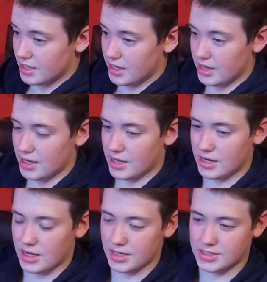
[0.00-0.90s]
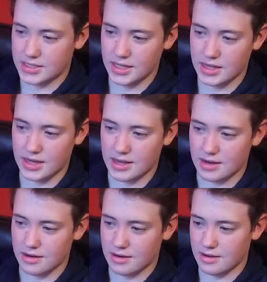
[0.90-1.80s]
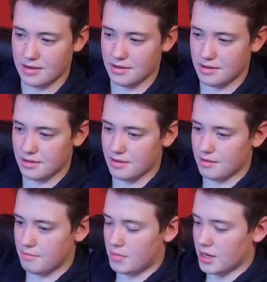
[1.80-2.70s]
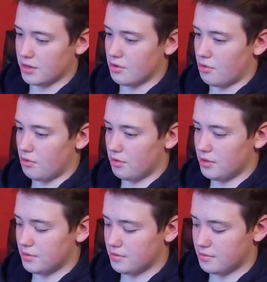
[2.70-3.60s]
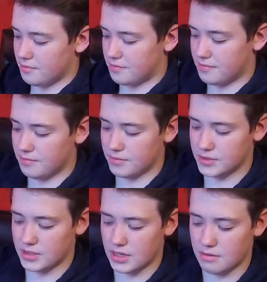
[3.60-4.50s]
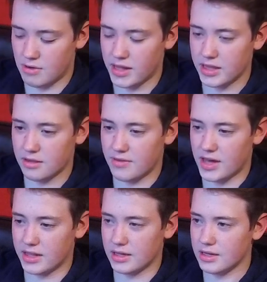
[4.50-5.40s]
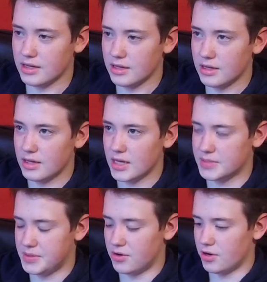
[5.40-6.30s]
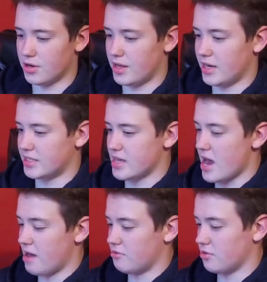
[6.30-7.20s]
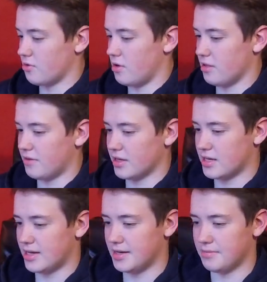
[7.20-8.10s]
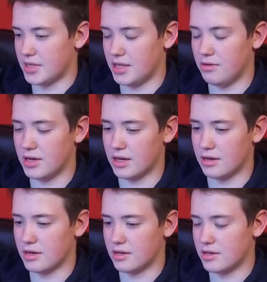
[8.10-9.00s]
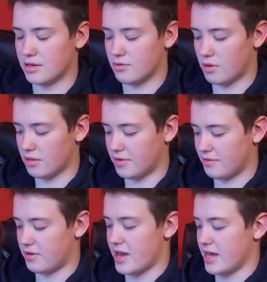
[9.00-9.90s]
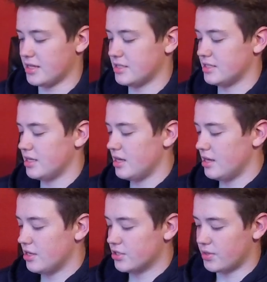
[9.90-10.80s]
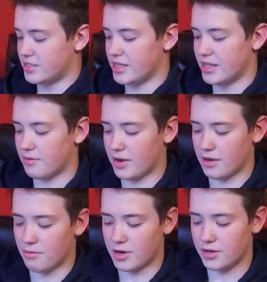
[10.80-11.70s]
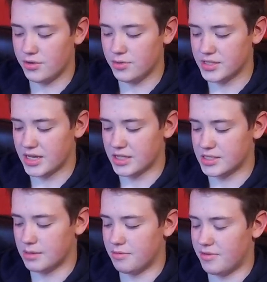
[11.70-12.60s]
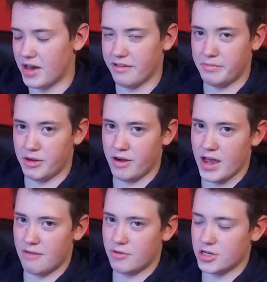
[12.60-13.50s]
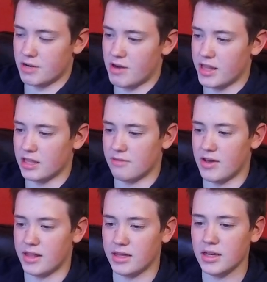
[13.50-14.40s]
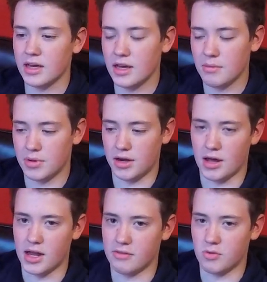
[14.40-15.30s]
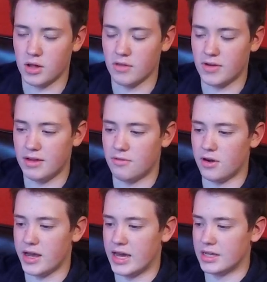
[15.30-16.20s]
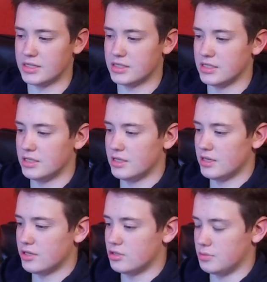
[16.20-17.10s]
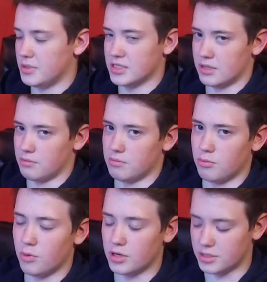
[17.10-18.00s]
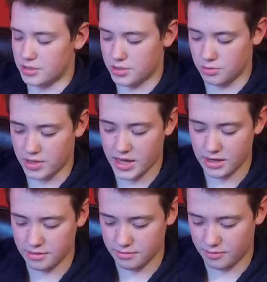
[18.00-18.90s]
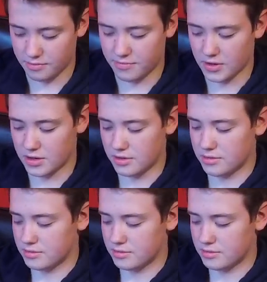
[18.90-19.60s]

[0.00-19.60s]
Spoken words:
and I'd say that my goal, Rally in the Valley has Pura, and it's after the qualifying time that you can qualify for Nats. So I'd say that what I want to do is get a sub 5 Pura average at Rally in the Valley, but not have qualified for Nats, just because I want to do that for fun.